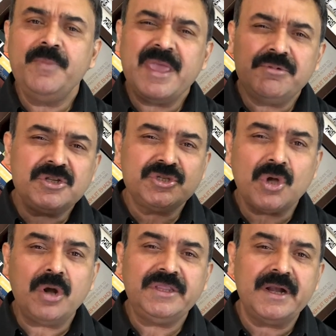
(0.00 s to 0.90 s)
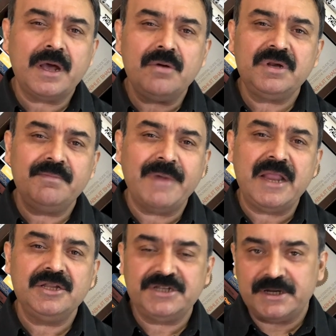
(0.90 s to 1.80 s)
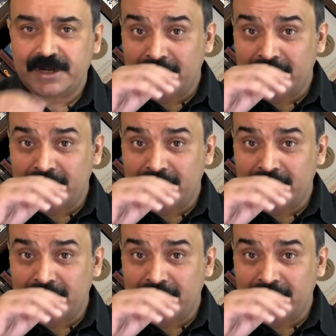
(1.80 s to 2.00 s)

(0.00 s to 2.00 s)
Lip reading: be able to sort that out and manage it,